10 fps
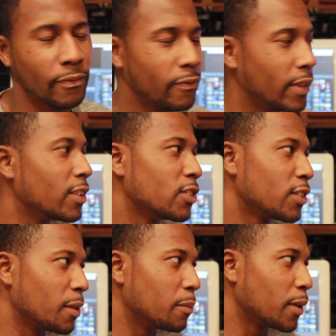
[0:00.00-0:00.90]

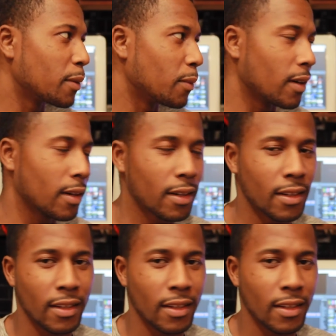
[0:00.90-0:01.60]
finished the bookmark.